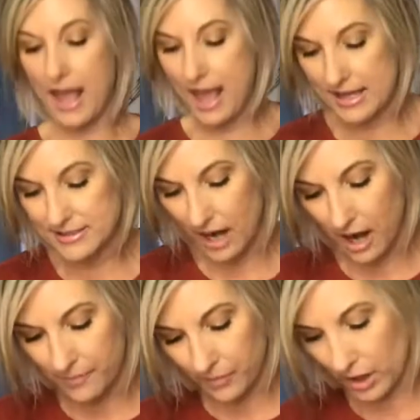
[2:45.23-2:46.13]
and
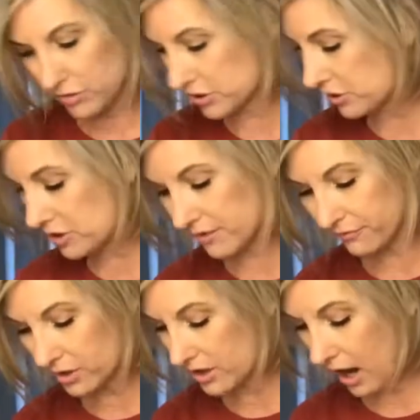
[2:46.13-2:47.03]
I used 2
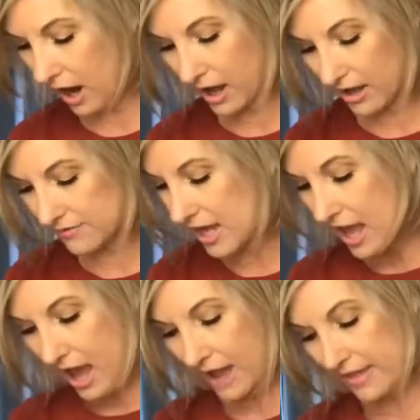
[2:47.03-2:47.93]
different knives,
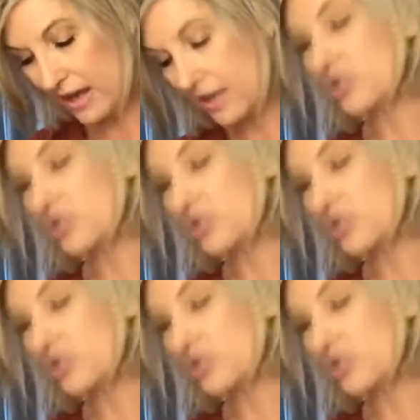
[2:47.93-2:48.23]
and then I